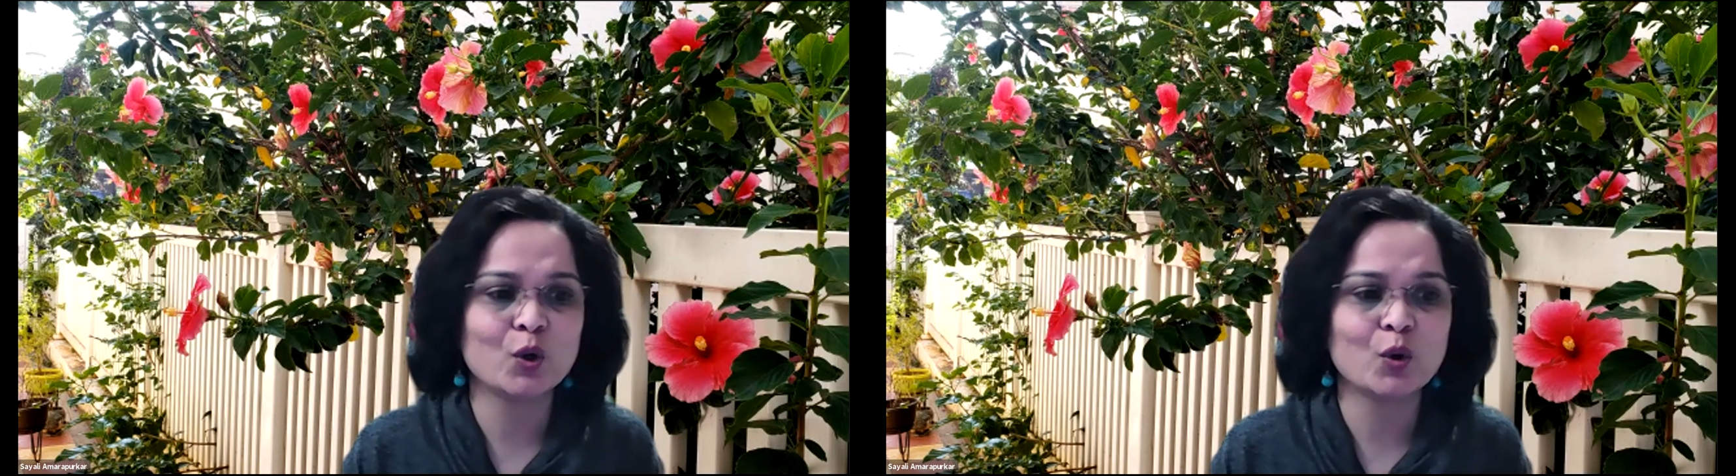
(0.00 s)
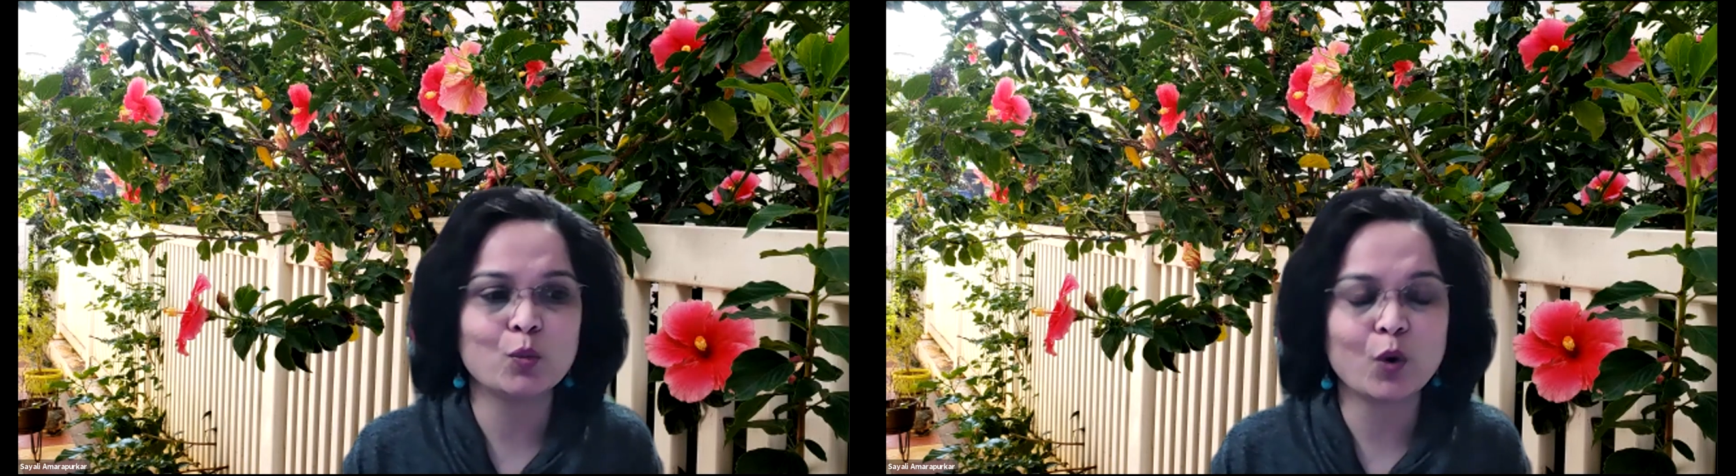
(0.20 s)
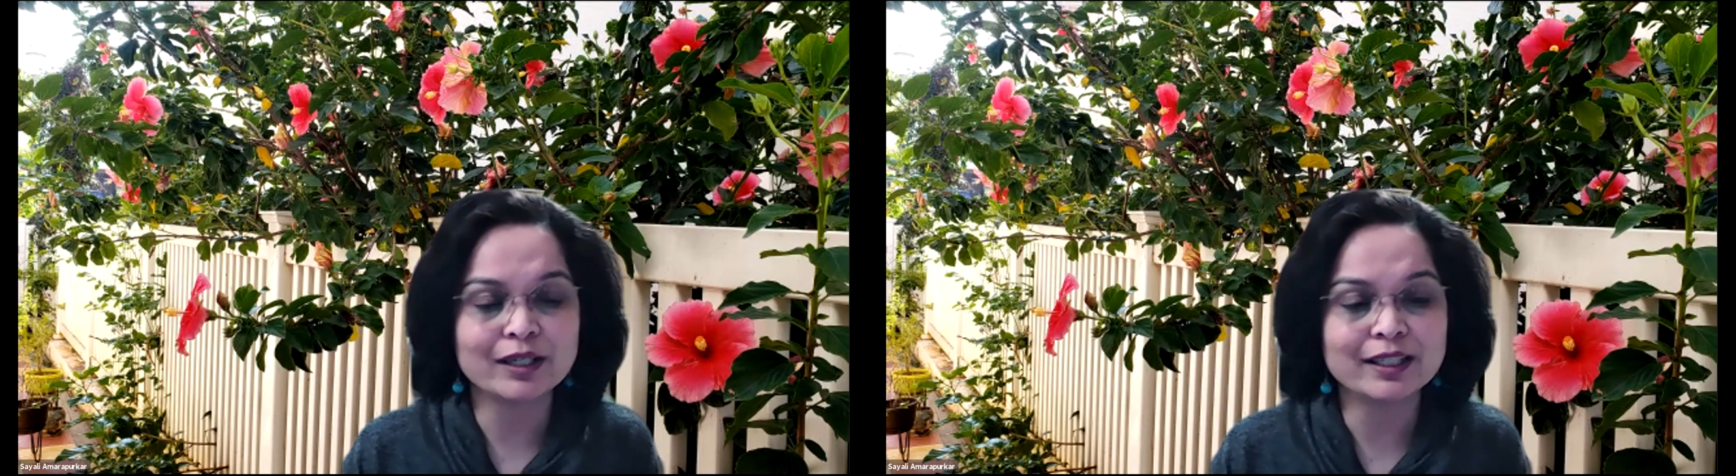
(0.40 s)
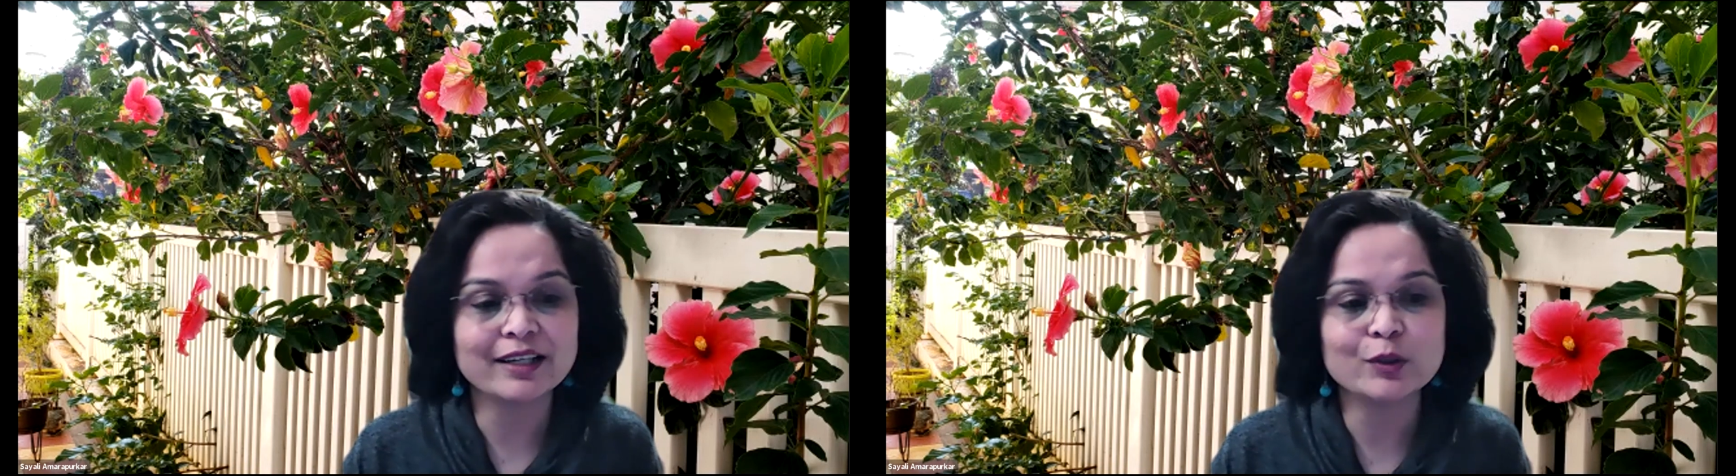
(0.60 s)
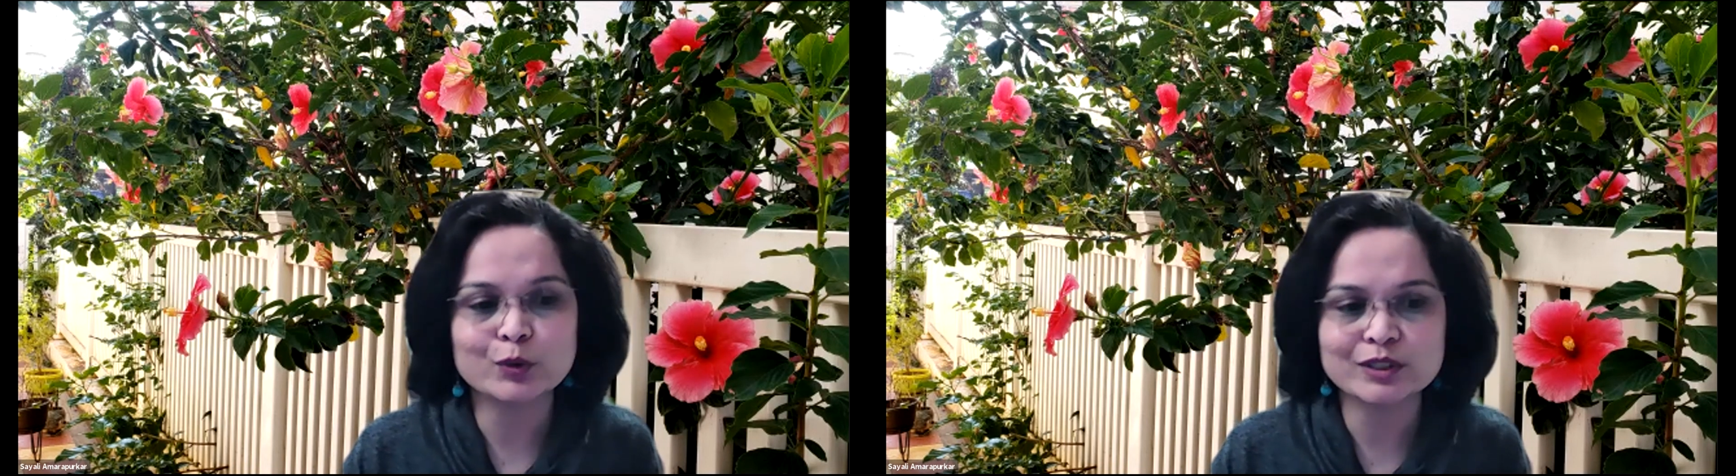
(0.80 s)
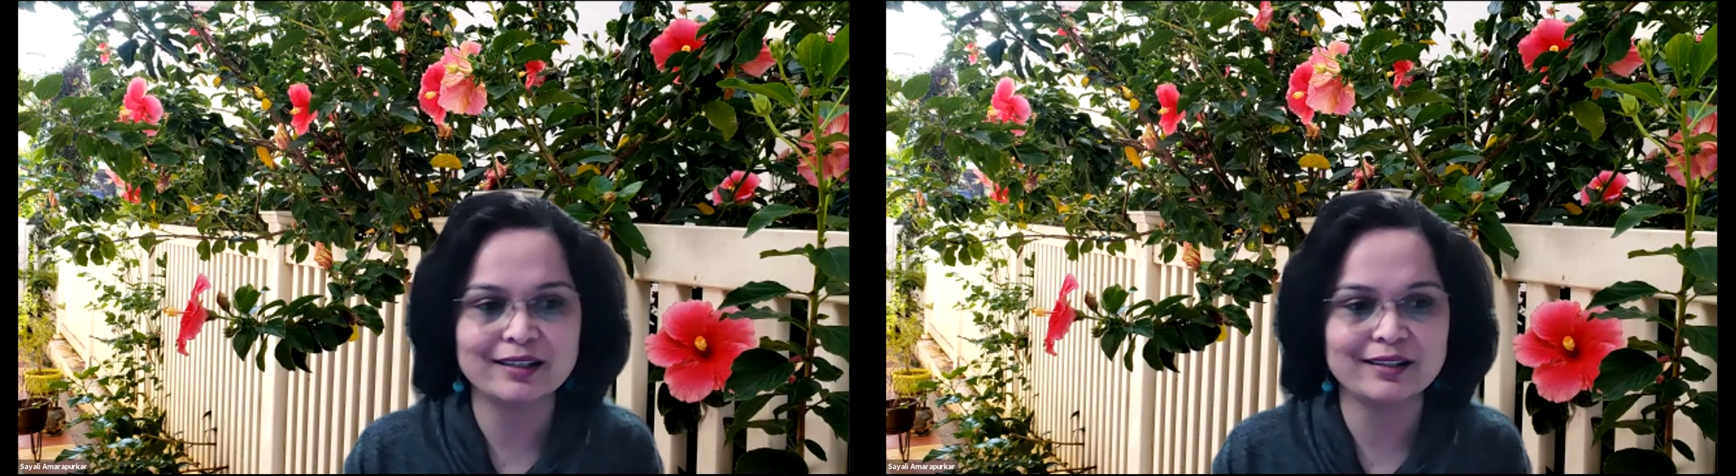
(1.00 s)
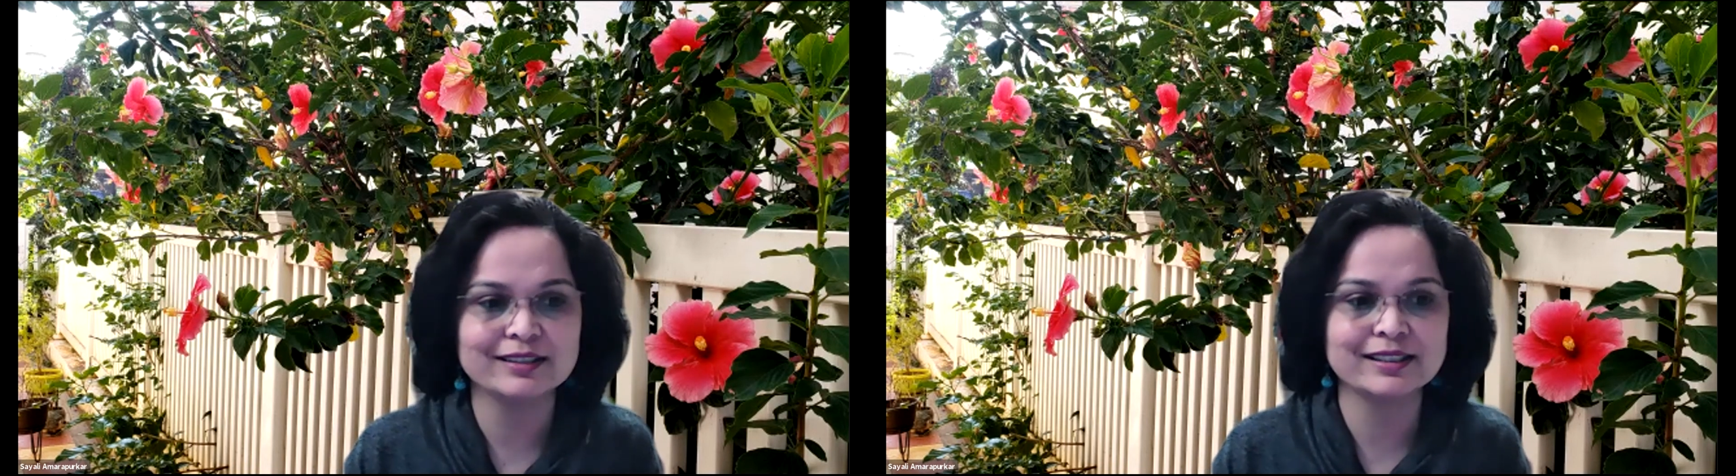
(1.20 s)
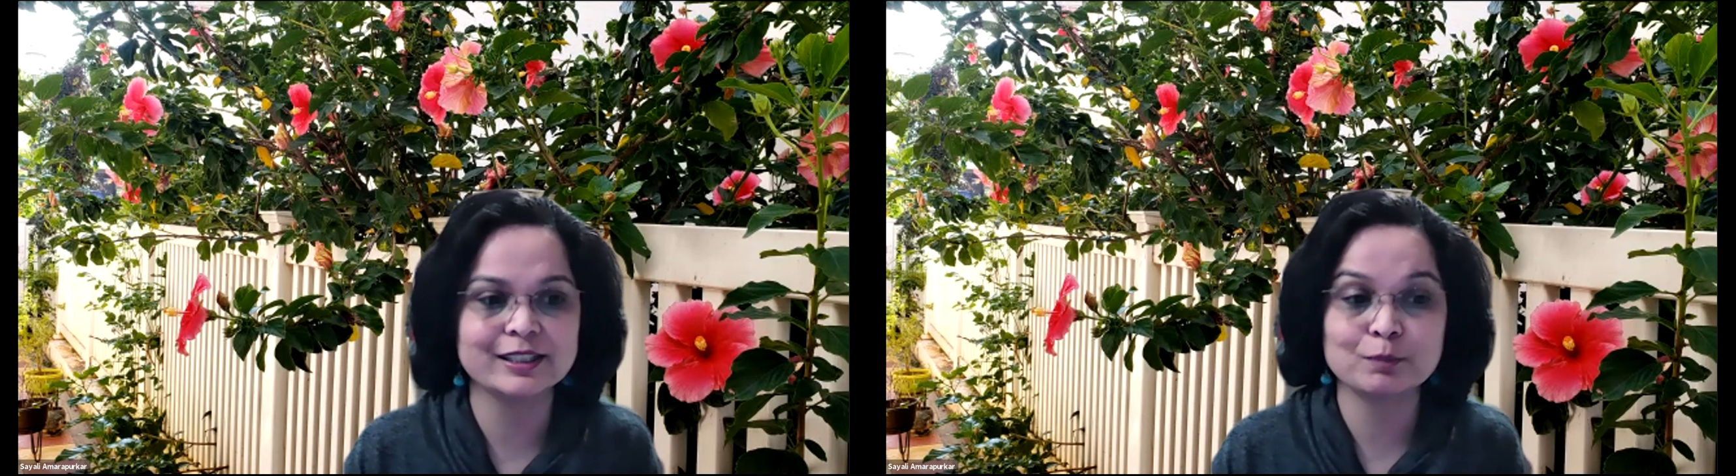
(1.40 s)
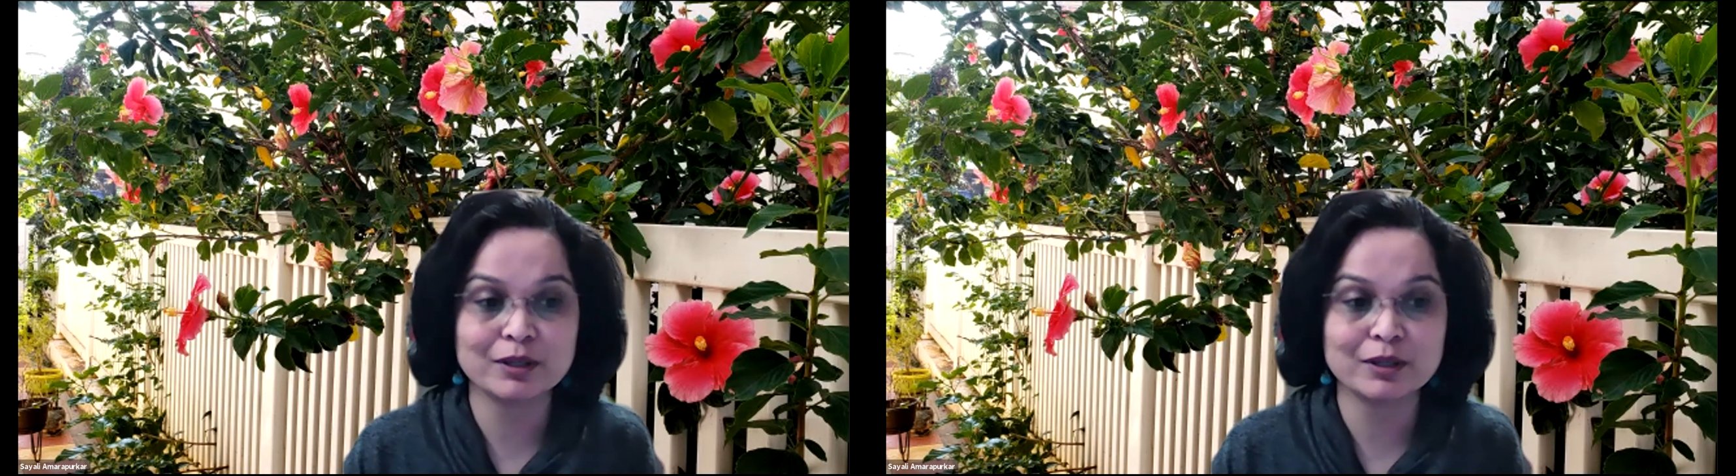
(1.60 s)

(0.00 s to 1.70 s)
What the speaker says: So what can you tell us,